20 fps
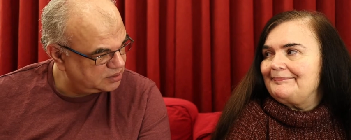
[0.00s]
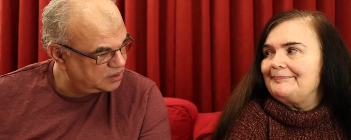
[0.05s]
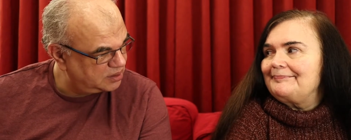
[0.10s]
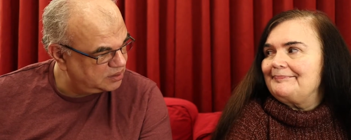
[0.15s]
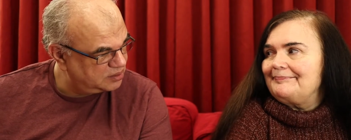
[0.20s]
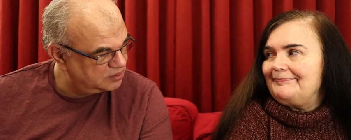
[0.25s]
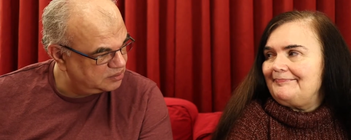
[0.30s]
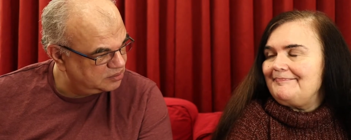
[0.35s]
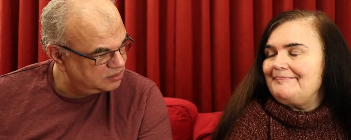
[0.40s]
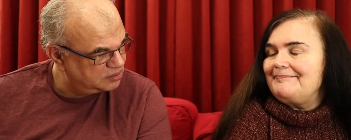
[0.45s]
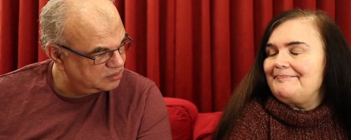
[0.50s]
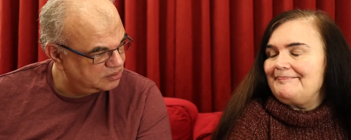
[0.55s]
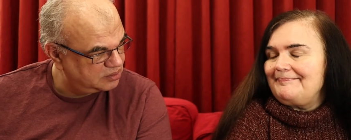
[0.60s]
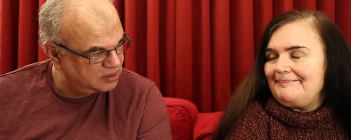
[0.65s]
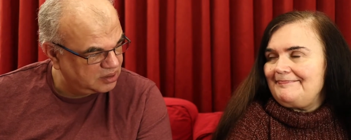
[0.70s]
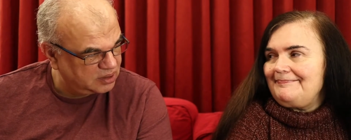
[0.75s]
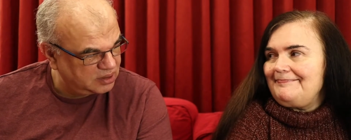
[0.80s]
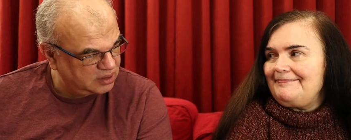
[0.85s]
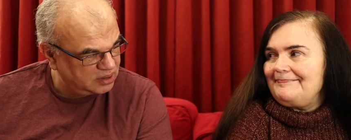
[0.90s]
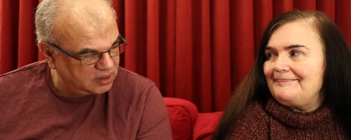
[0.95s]
Speaker 1: and mm -hmm.
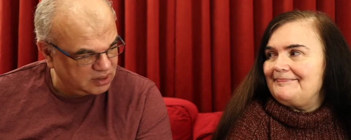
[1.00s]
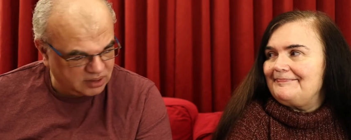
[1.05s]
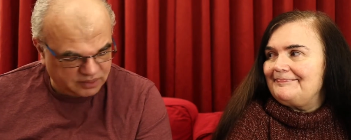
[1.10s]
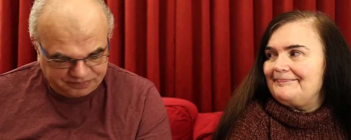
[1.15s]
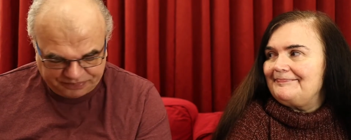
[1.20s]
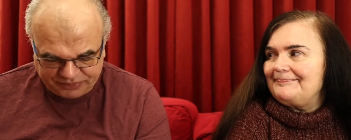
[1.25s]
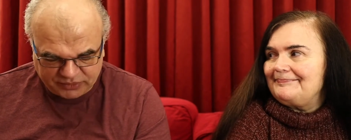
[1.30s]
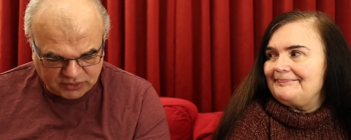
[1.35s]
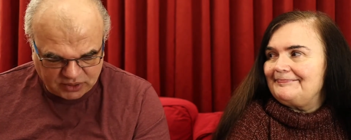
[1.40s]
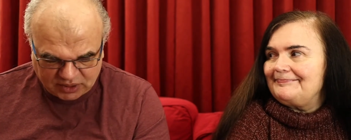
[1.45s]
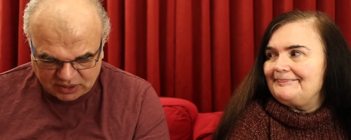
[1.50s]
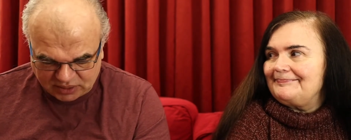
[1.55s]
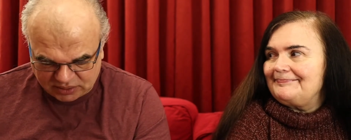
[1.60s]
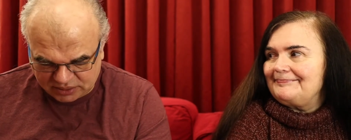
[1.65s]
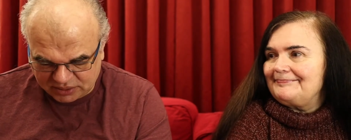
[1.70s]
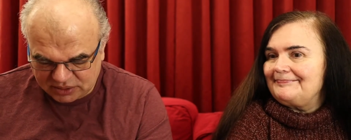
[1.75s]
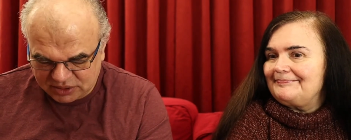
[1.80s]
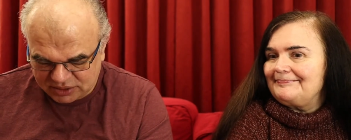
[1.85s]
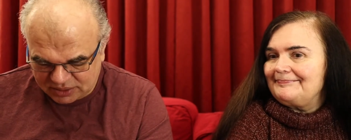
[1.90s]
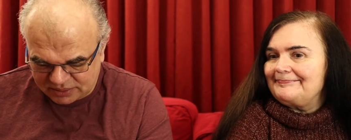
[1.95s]
english
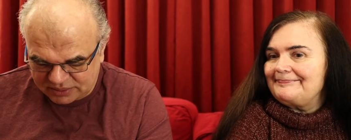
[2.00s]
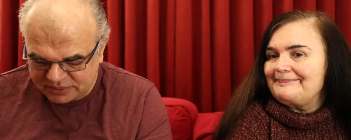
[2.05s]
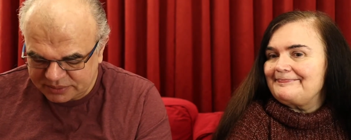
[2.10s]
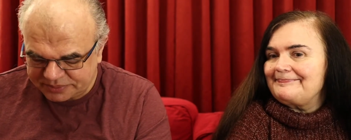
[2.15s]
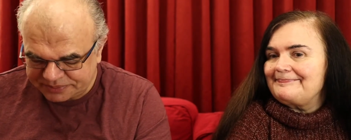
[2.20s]
and